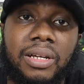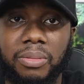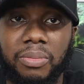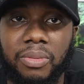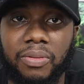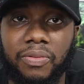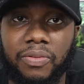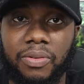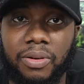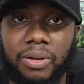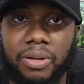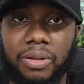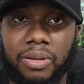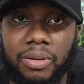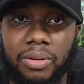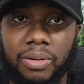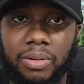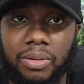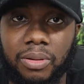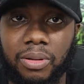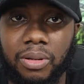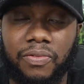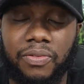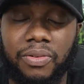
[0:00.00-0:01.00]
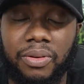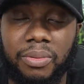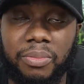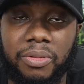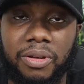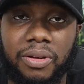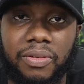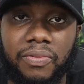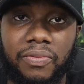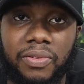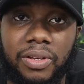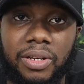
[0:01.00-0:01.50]
Before you film
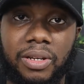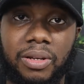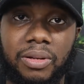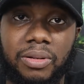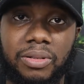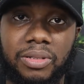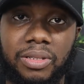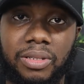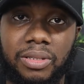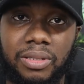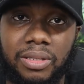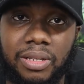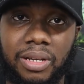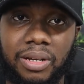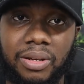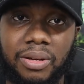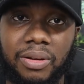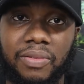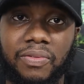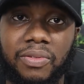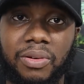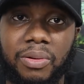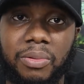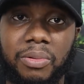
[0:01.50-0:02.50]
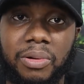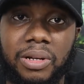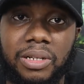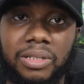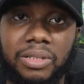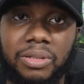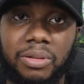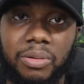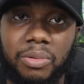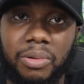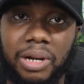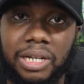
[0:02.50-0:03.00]
your videos, think of a way
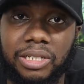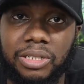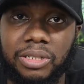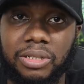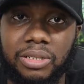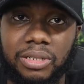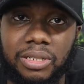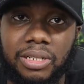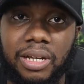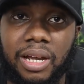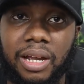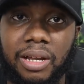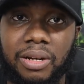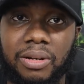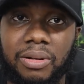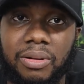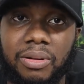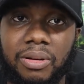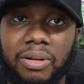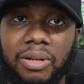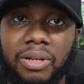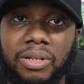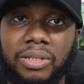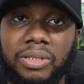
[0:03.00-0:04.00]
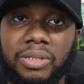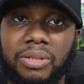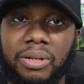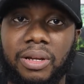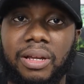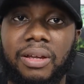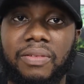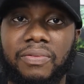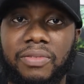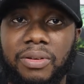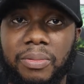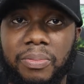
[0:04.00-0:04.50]
to write your title so
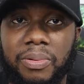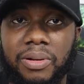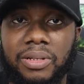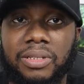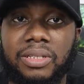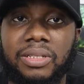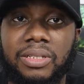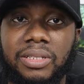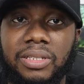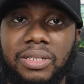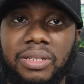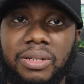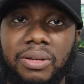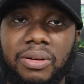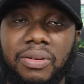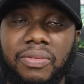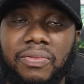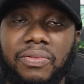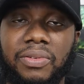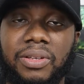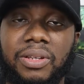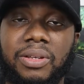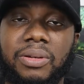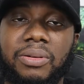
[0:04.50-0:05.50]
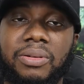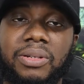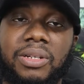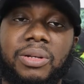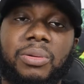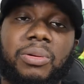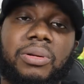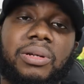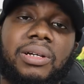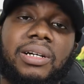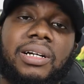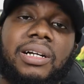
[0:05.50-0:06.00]
if the person sees your video, they
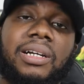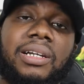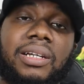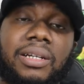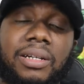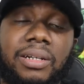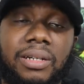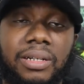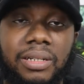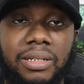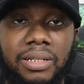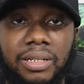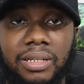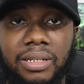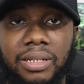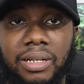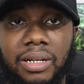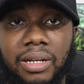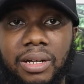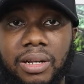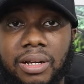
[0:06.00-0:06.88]
want to click on it.